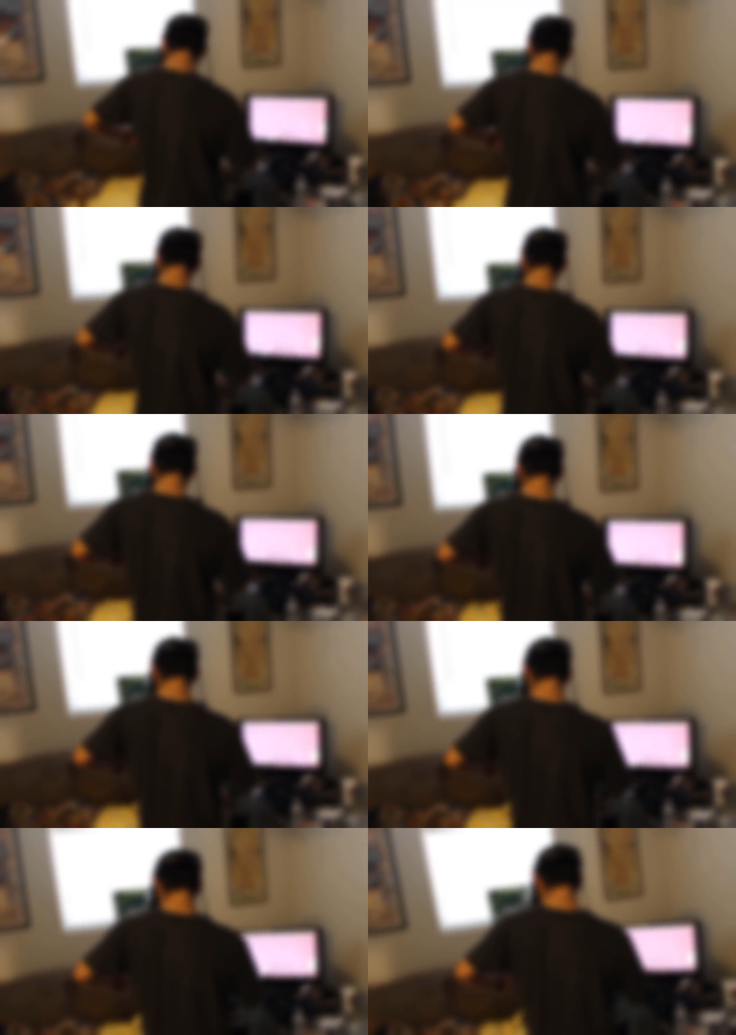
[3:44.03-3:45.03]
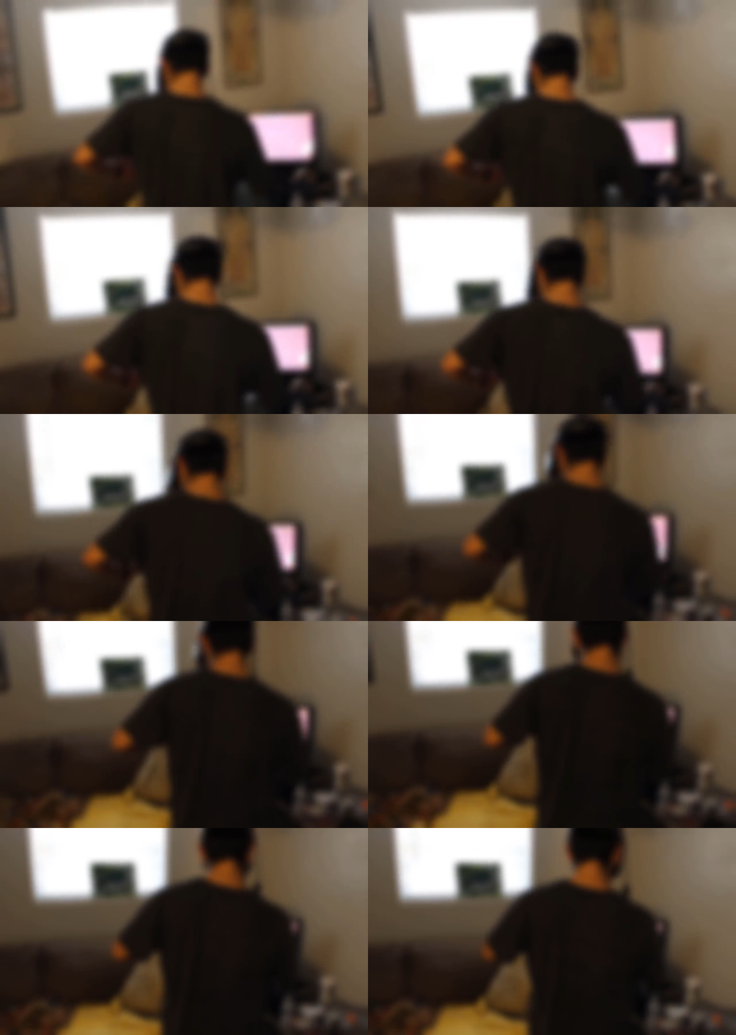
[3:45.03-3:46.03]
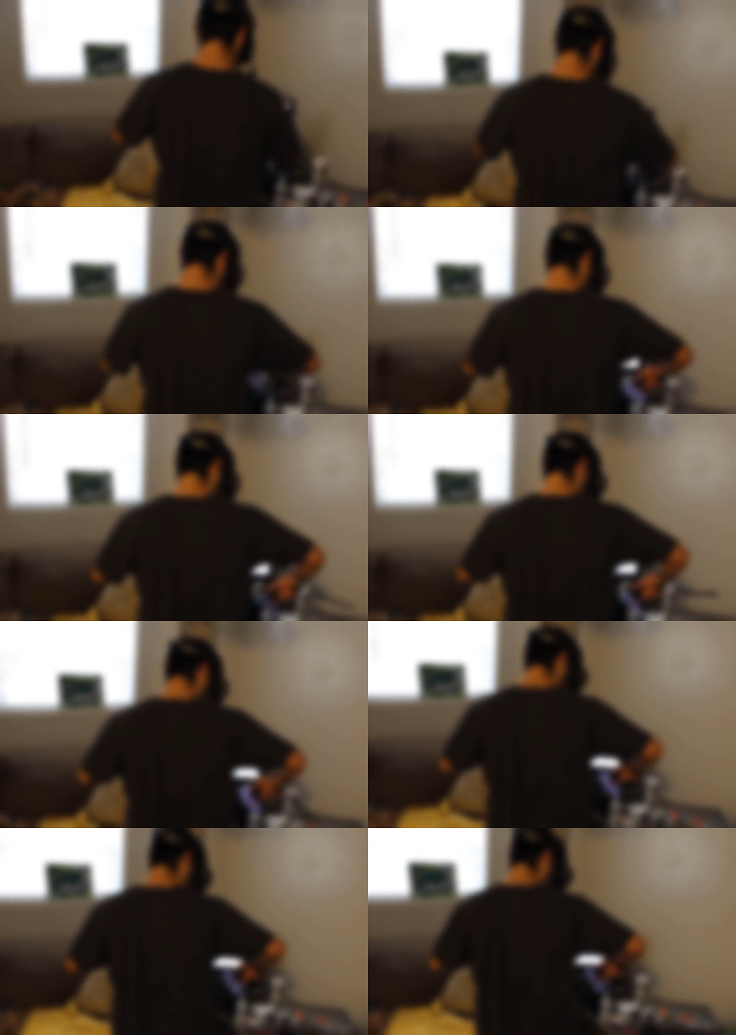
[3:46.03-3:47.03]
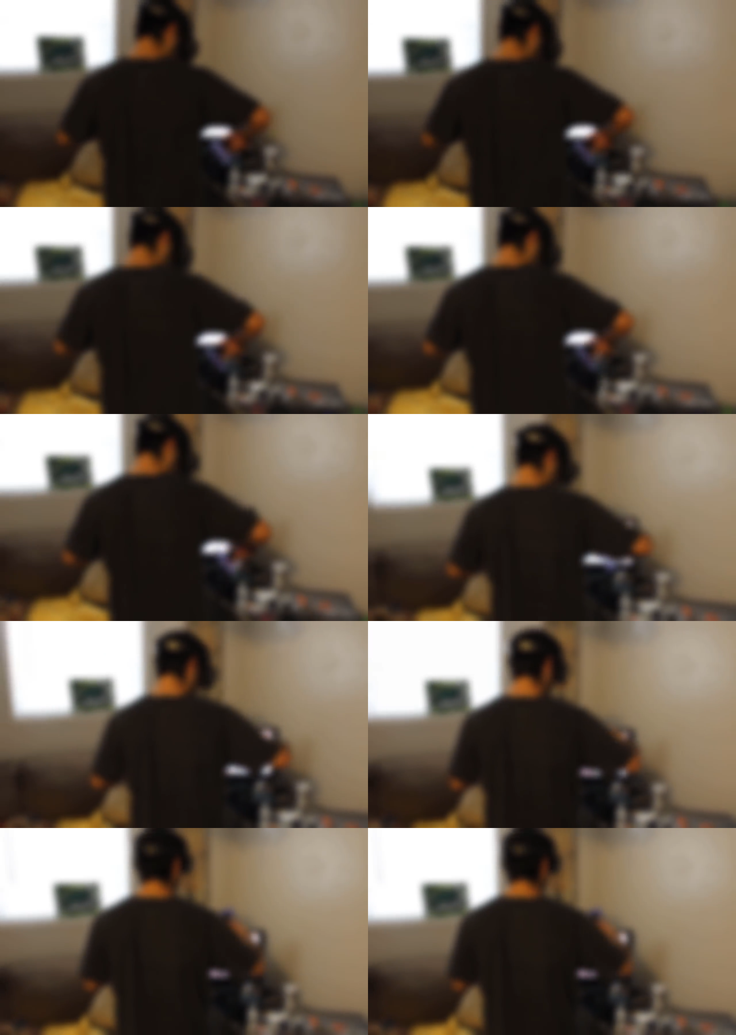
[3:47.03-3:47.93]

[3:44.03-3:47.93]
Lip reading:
No face is visible, so there are no lips to read.